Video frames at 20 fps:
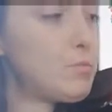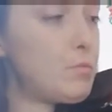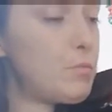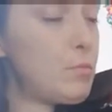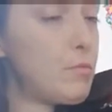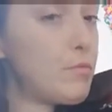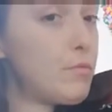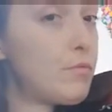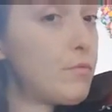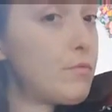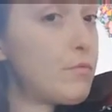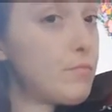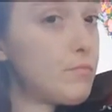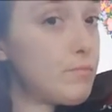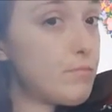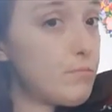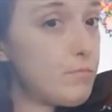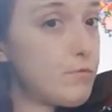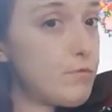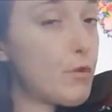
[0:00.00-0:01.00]
move
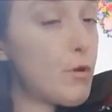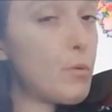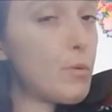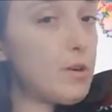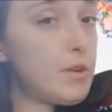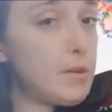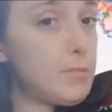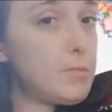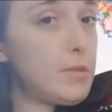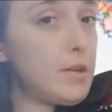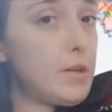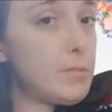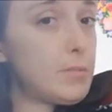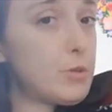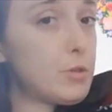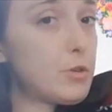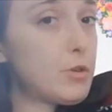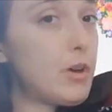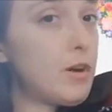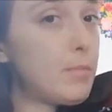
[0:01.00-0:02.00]
forward and become
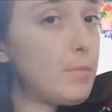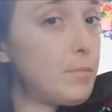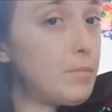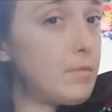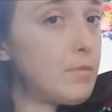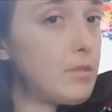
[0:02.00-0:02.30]
sharp.